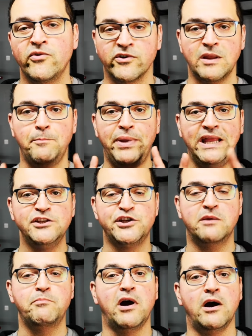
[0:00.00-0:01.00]
For the
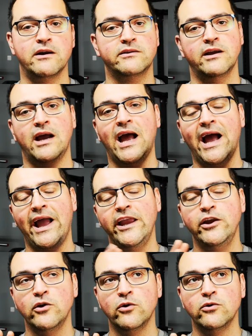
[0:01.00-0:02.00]
pinching part, I
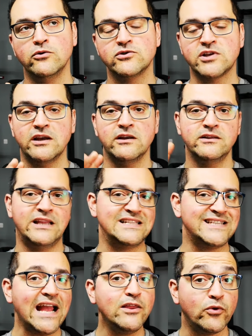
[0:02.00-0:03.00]
use uh, the
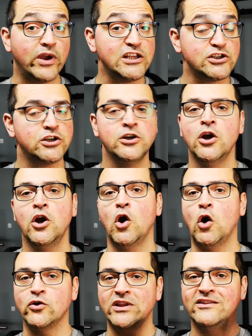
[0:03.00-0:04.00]
sandwich
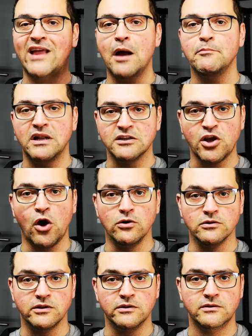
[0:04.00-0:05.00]
or the dumbbells
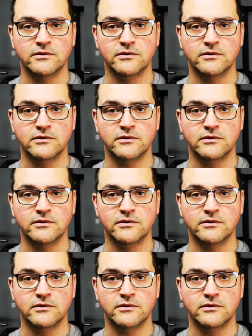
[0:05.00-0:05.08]
hold.